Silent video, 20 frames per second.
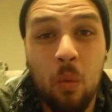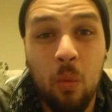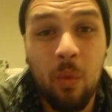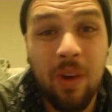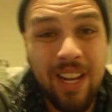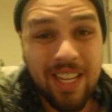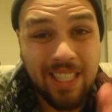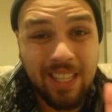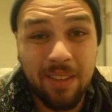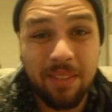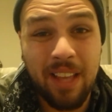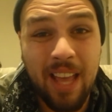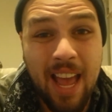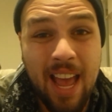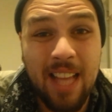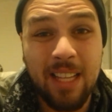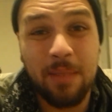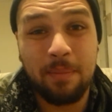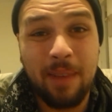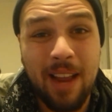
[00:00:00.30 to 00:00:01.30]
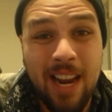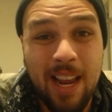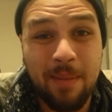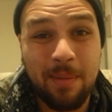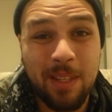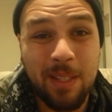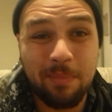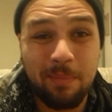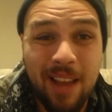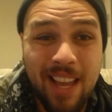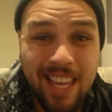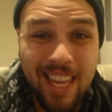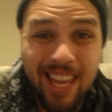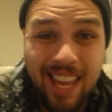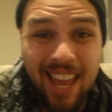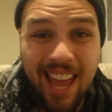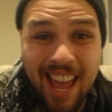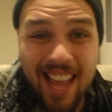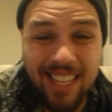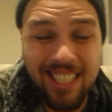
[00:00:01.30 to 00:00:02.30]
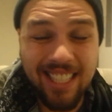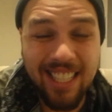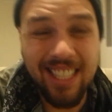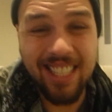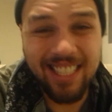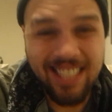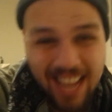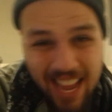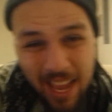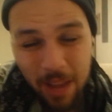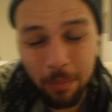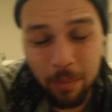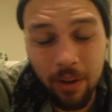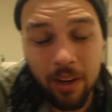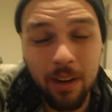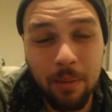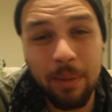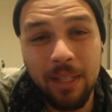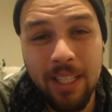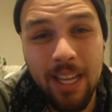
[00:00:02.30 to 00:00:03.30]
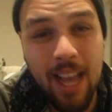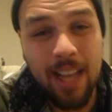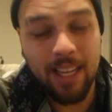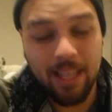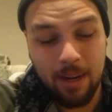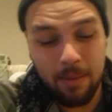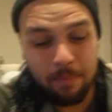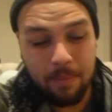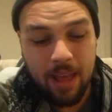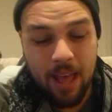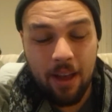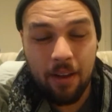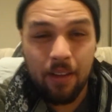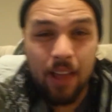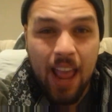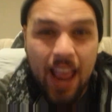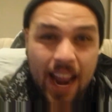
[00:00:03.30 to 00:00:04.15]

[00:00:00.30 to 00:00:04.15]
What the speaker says: What is up, guys? My name is Mikey, and today we're going to be talking about